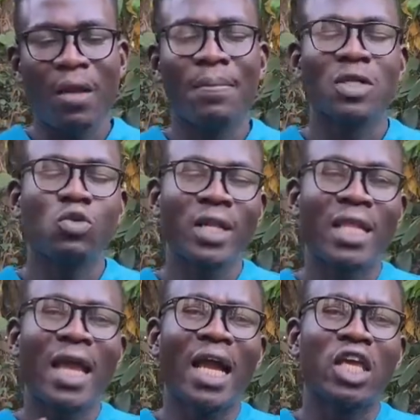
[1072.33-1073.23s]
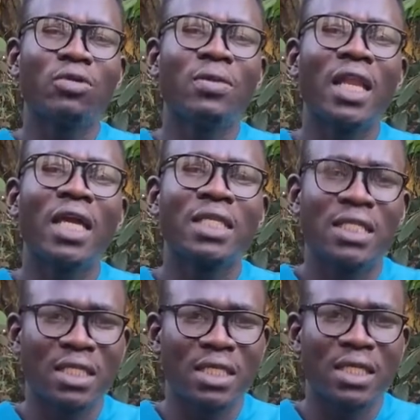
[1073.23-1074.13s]
But when they
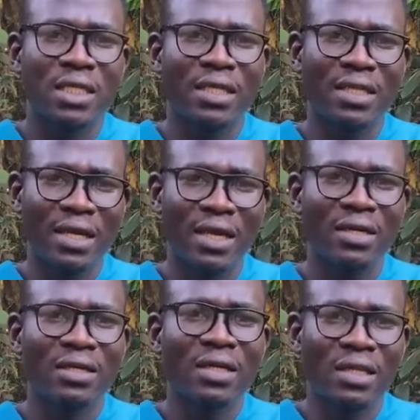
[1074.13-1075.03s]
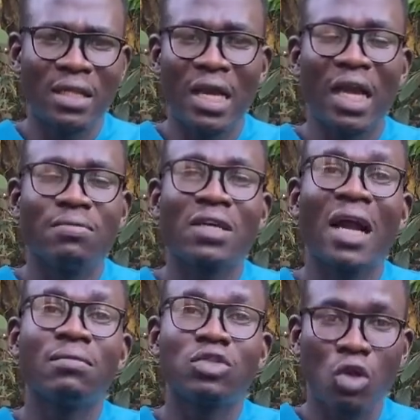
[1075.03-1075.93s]
accumulate there, they can
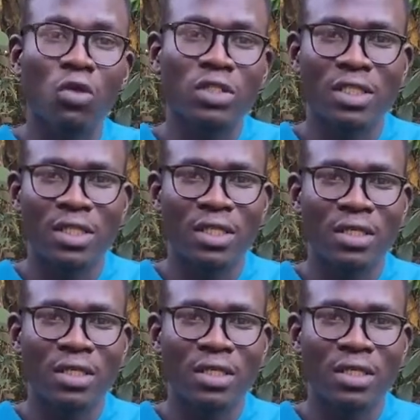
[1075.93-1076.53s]
become toxic